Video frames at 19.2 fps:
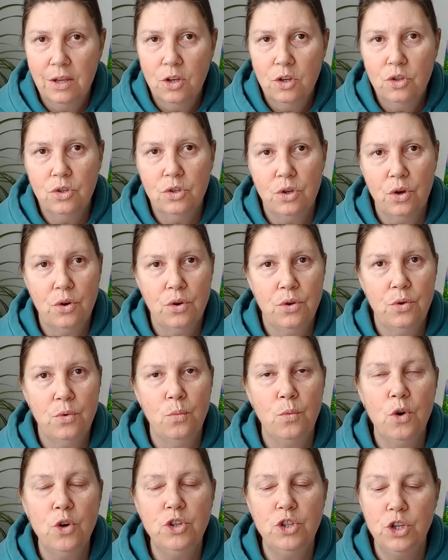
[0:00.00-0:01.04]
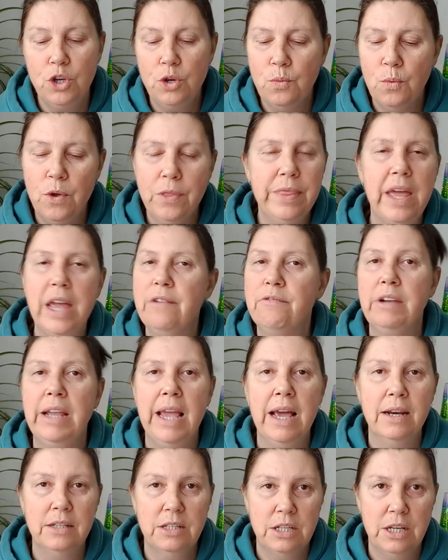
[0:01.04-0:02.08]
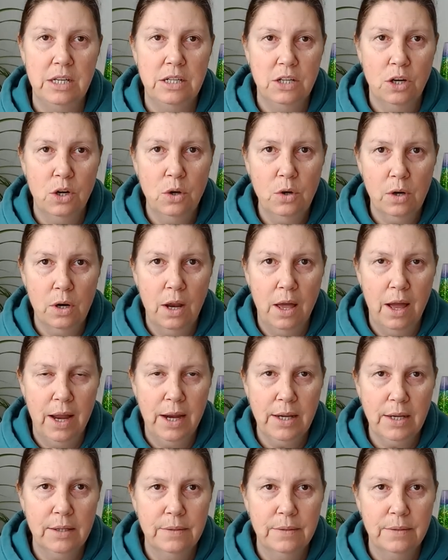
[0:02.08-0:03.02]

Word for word: So what do you want that reality to look like?